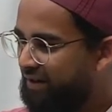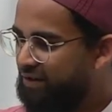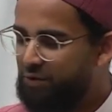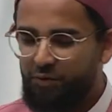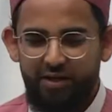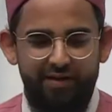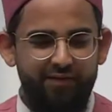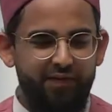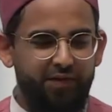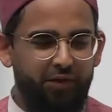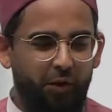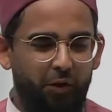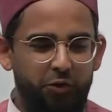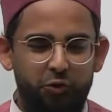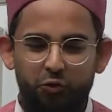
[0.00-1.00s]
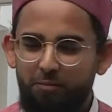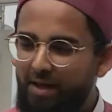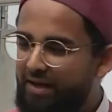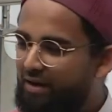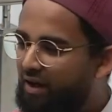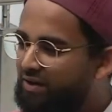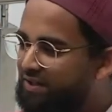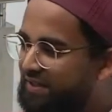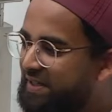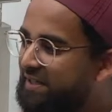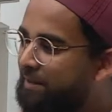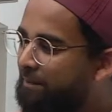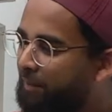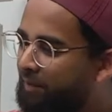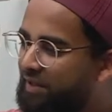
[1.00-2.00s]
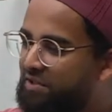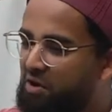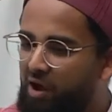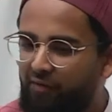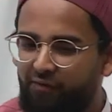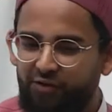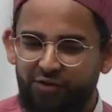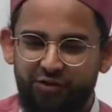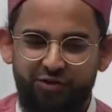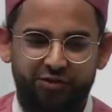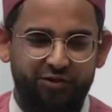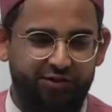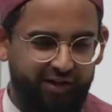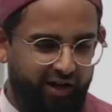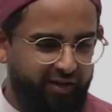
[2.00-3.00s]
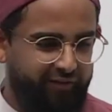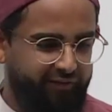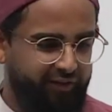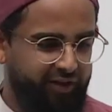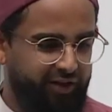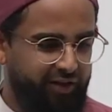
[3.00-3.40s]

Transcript: So, even though you may not see the police officers yourself,